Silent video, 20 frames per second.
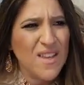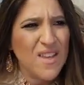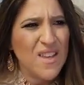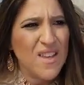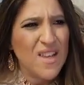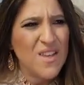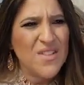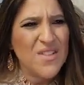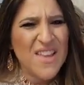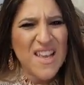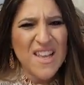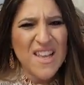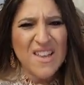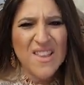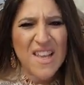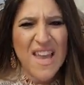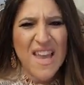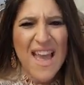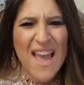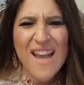
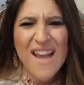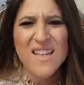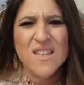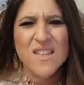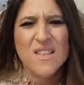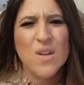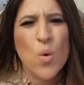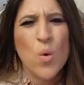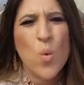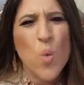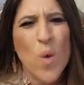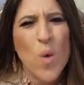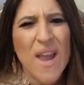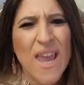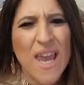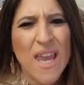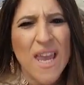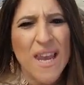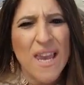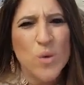they act in a
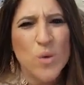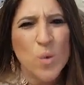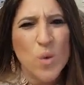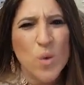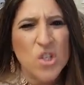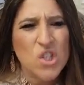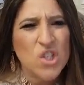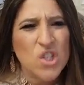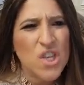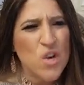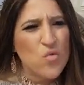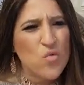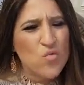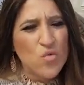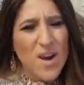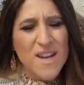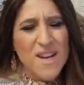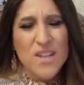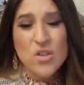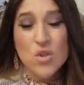way in which they're
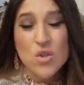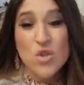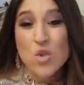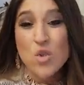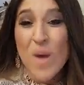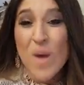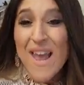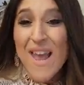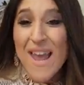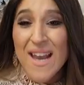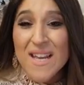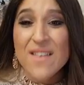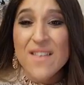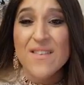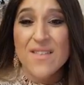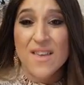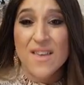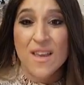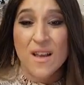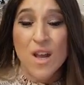ready to do
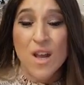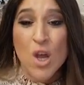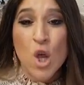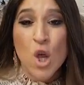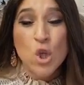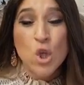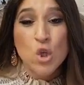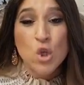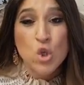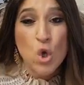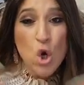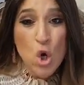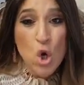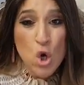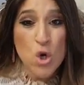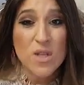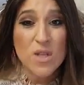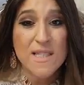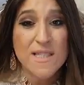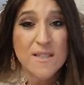anything to
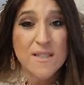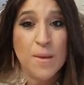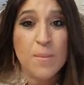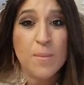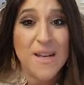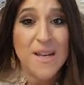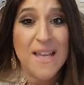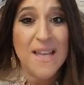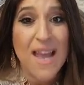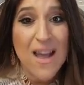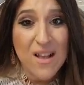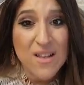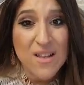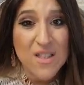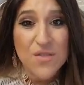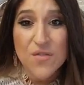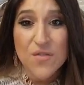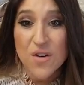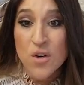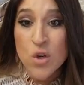hurt somebody
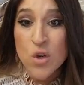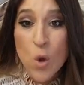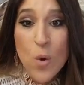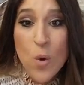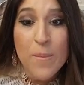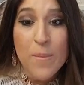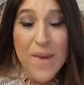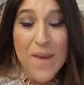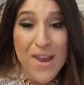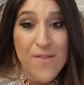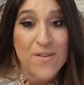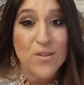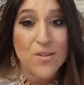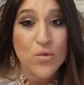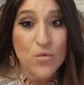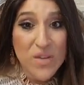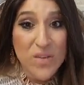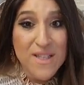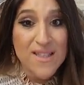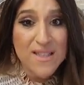else for no apparent
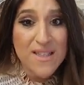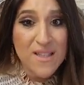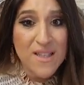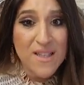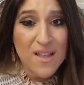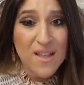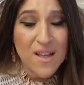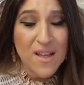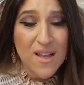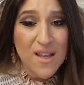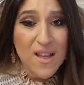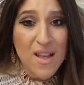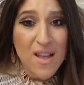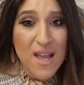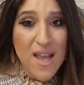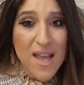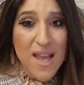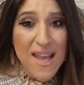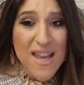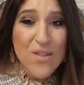reason,
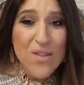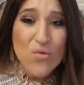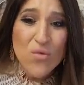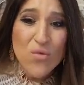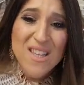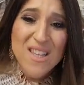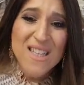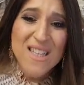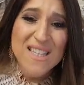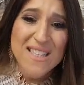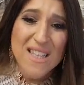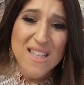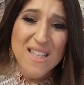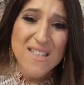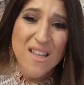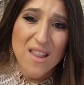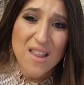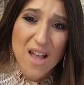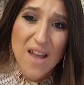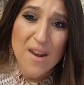it really says
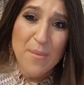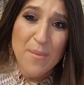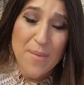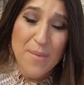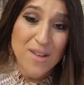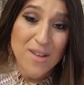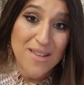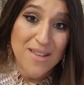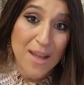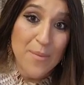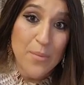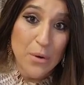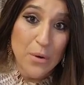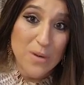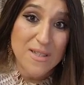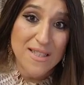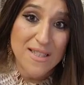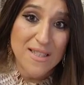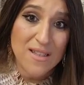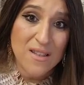a lot about that
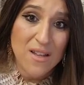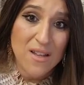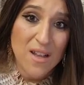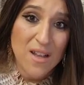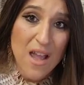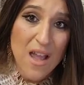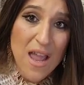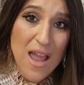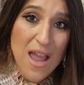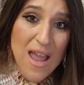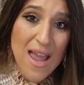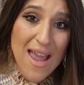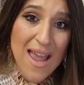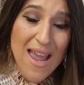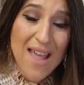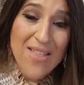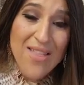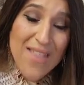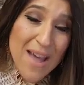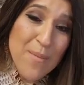person.
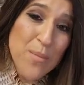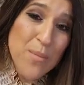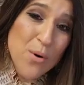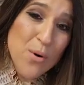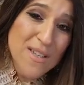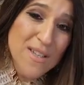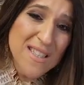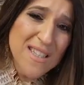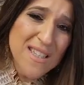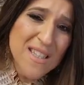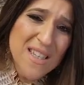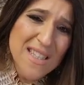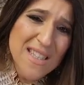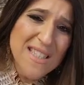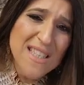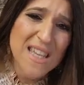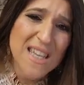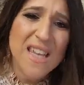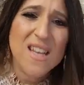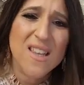And that person needs
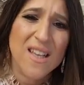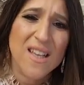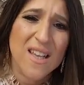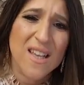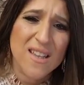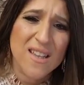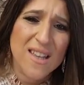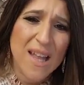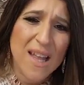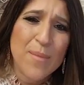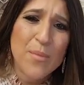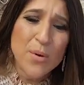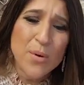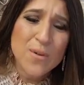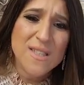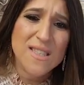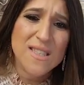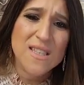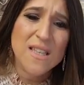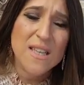healing. That
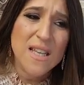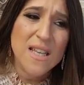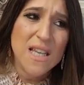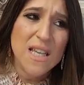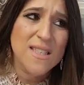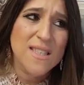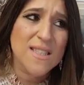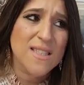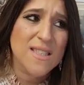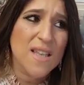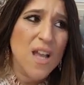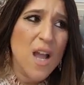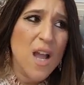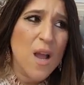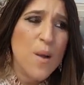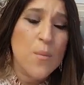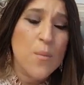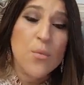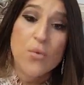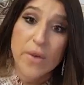person needs
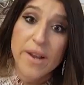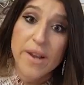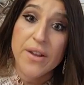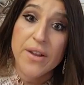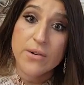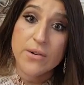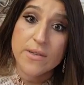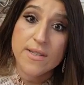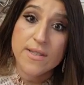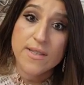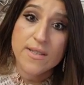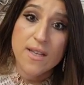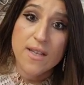prayers.